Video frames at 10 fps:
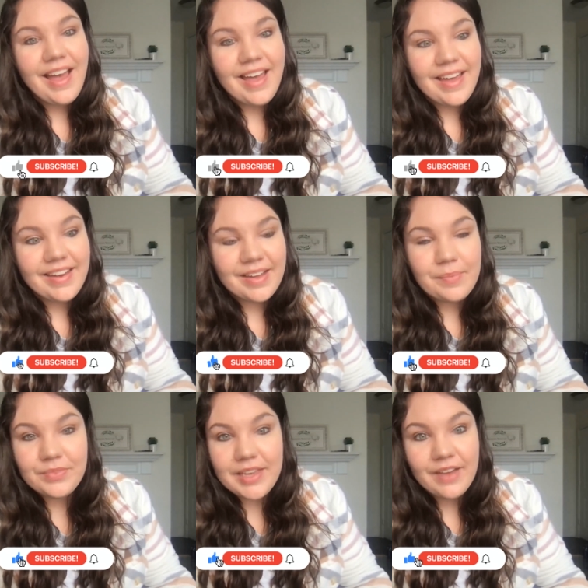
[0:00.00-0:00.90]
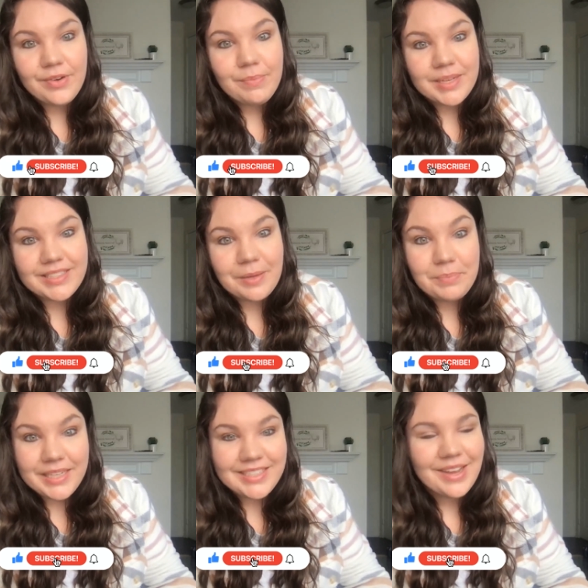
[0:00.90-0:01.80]
and never miss a
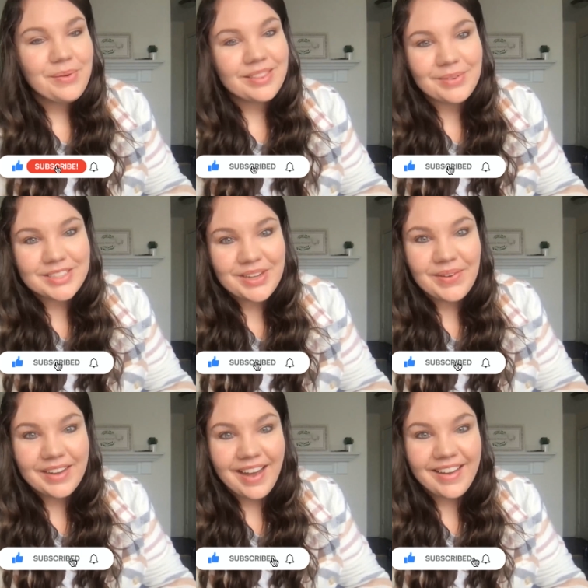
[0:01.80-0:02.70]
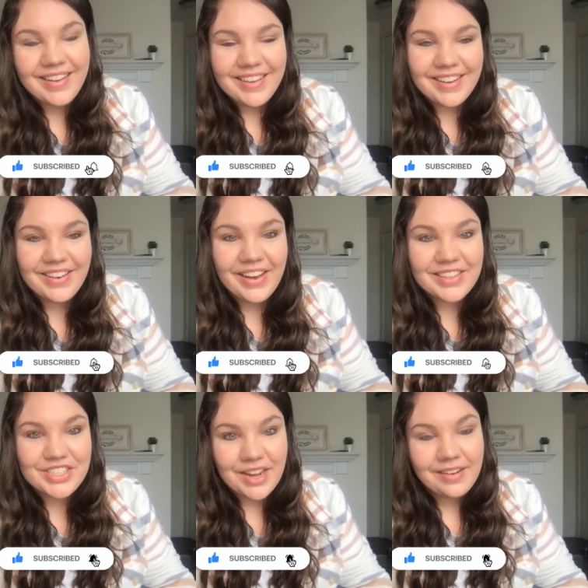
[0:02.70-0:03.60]
beat with what's going on here on
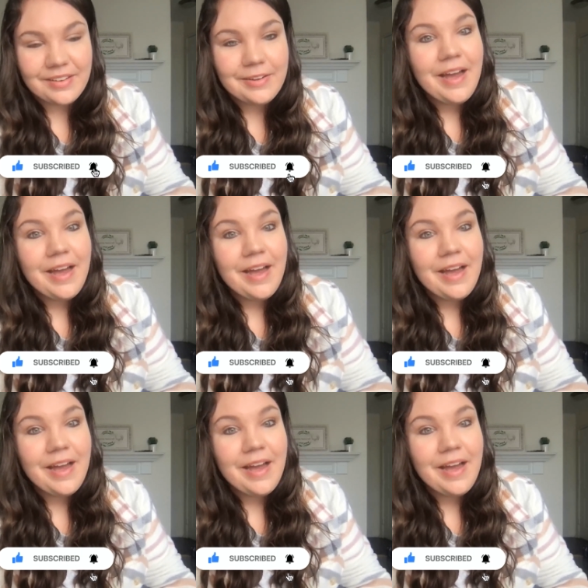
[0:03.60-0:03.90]
the channel.